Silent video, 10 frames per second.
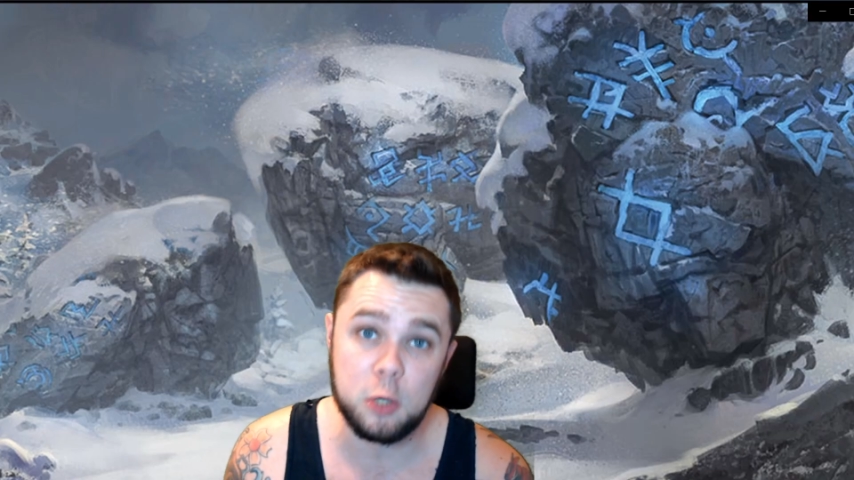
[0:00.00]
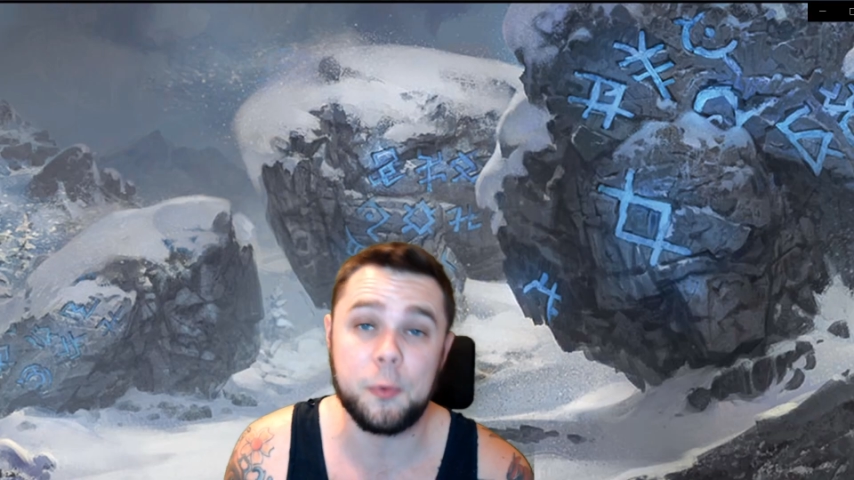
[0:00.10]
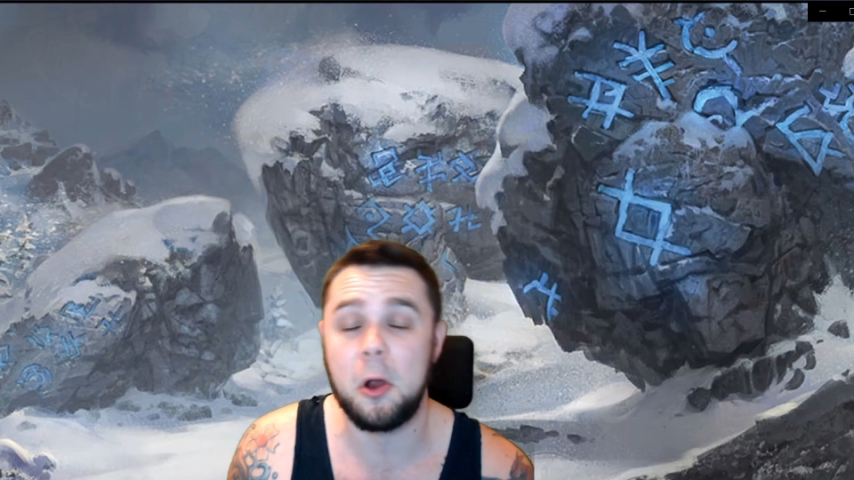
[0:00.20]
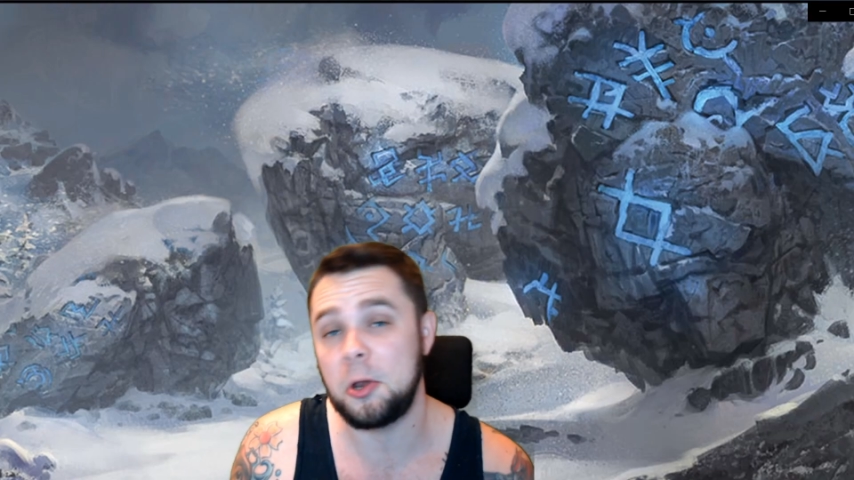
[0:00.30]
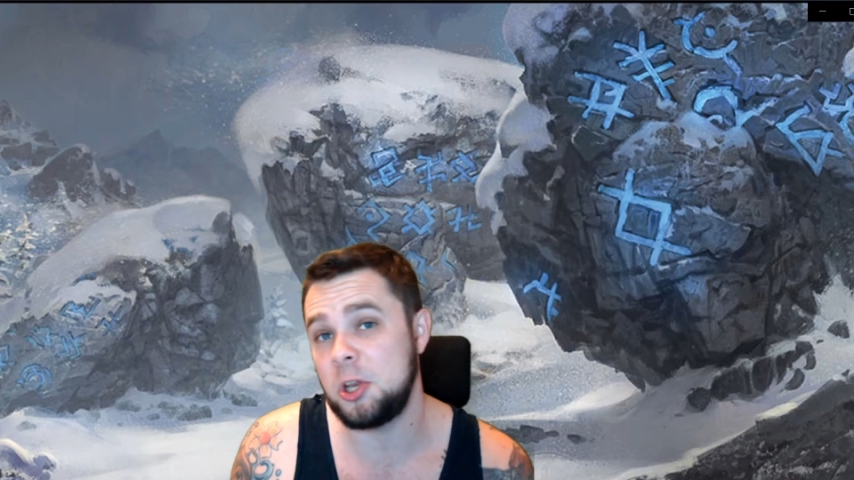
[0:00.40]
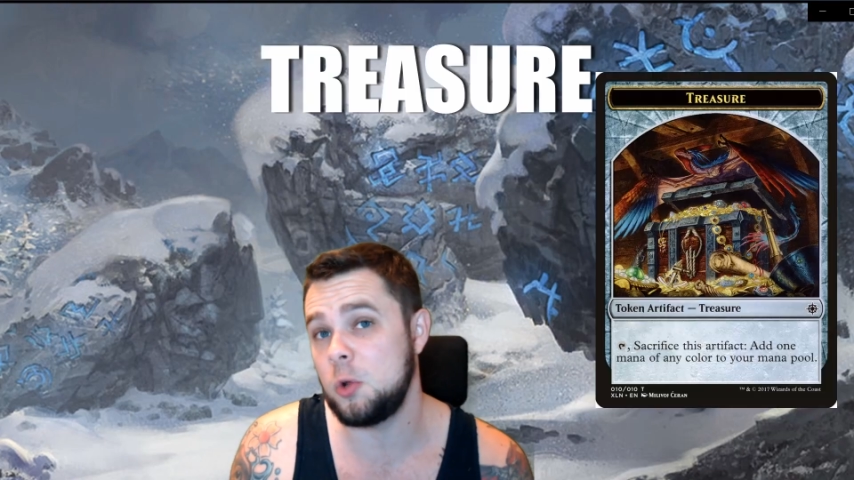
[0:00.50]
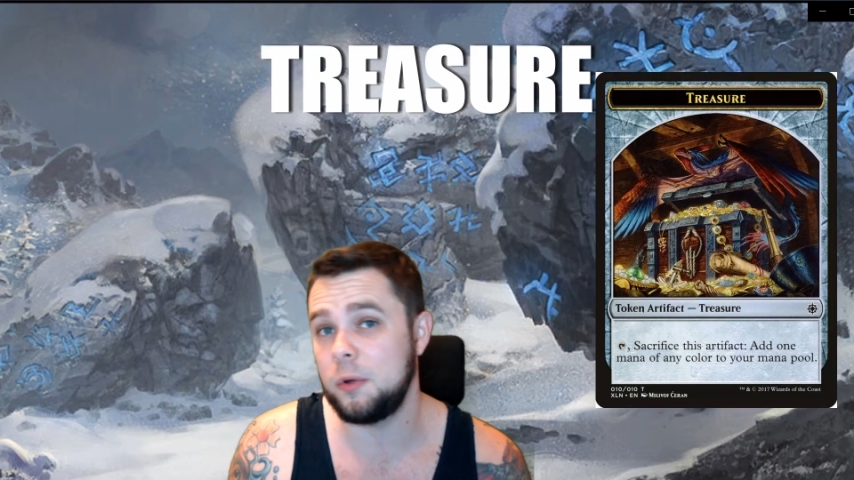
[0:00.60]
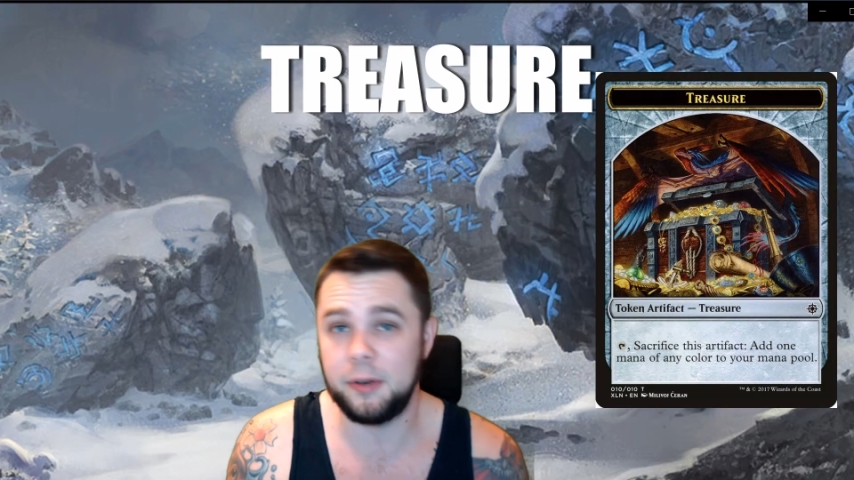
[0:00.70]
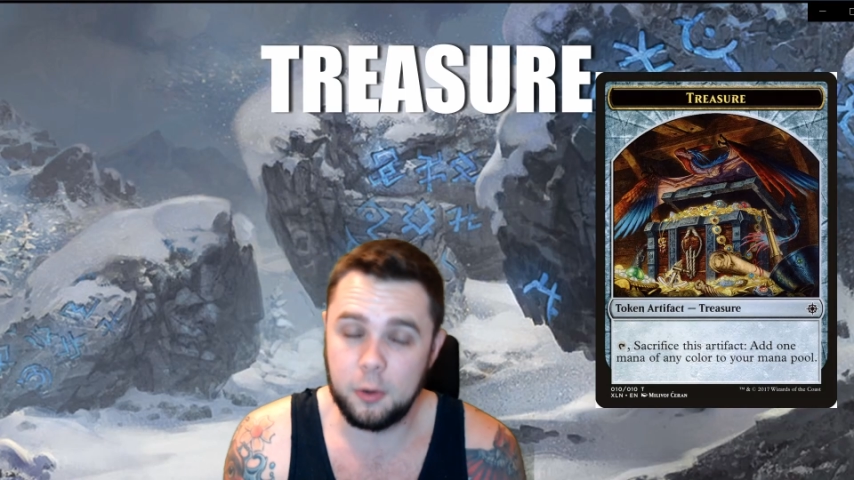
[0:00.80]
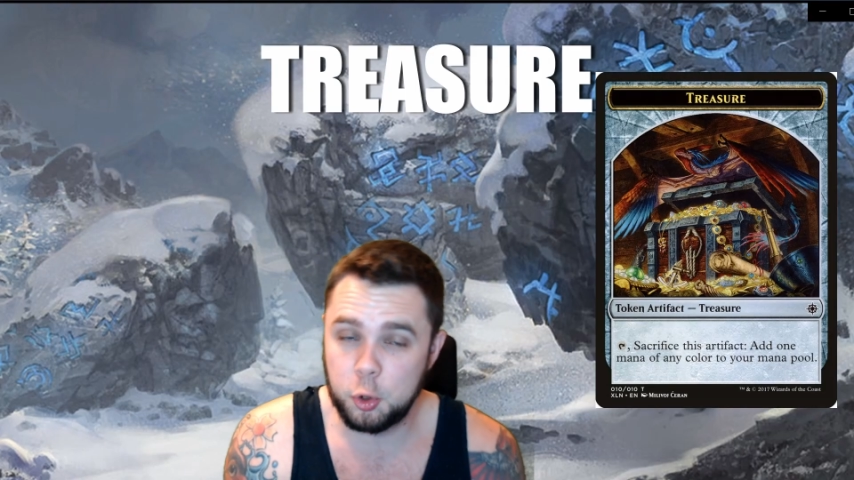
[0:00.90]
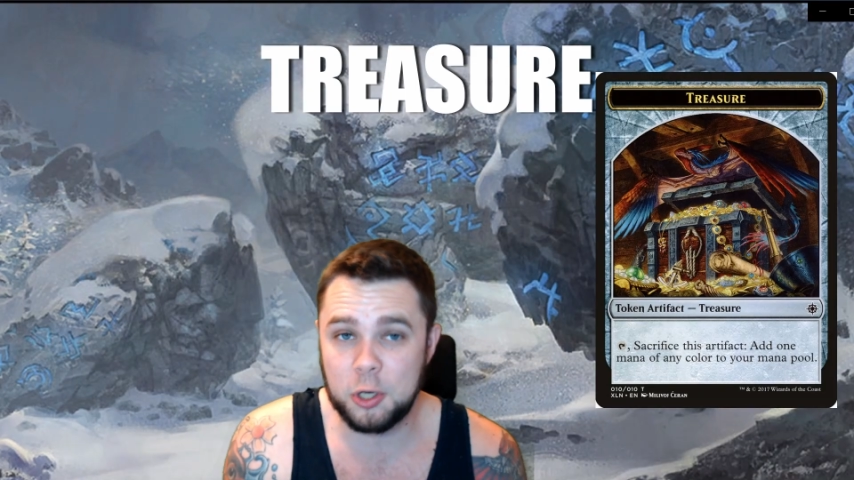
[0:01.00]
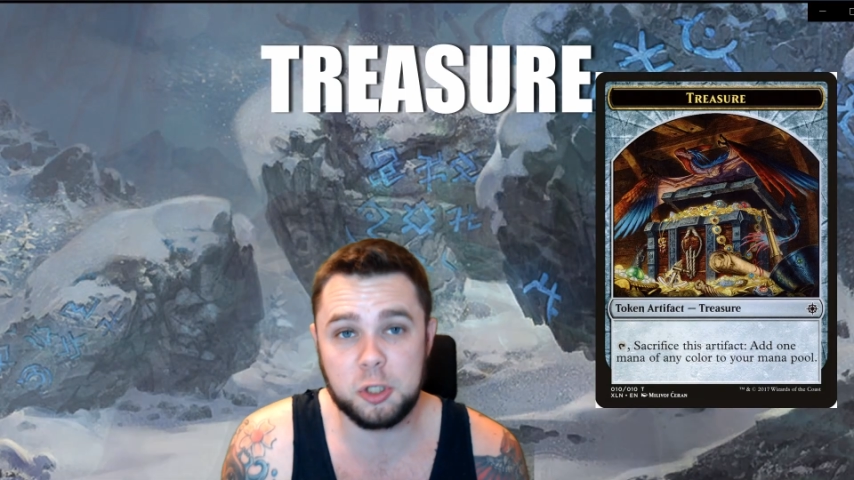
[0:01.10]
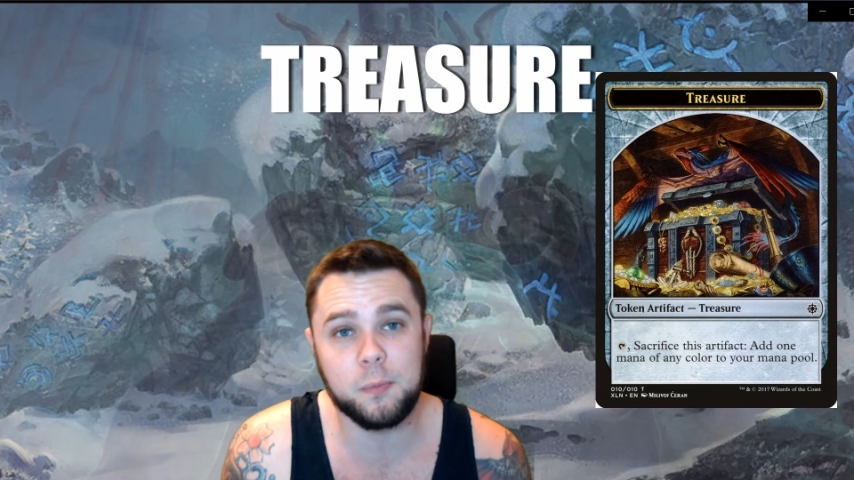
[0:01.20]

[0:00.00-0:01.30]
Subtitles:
We already do, Treasure's